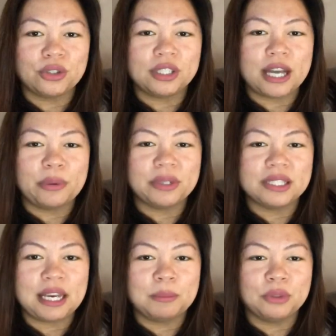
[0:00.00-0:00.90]
and I was
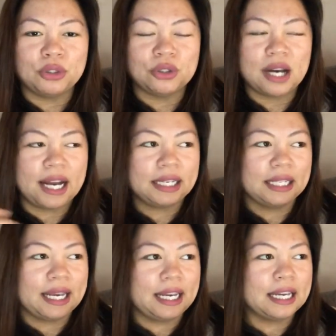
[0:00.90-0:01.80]
able to kind of
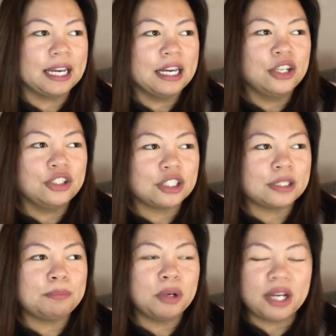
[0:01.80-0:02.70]
like
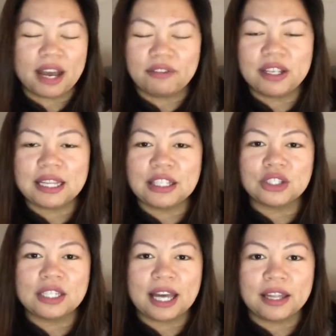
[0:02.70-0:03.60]
just put everything
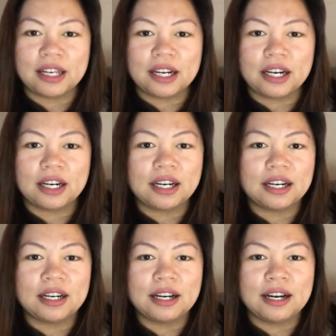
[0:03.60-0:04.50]
together
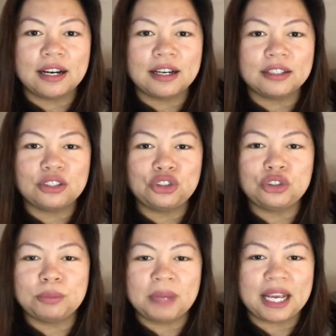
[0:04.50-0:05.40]

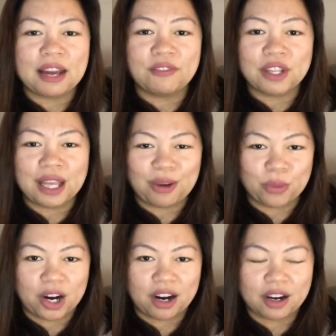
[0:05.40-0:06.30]
to make everything
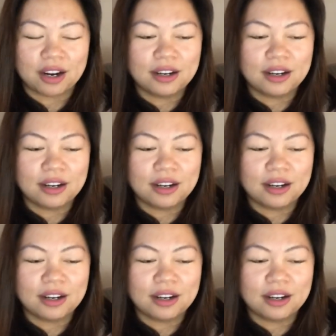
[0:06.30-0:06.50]
work.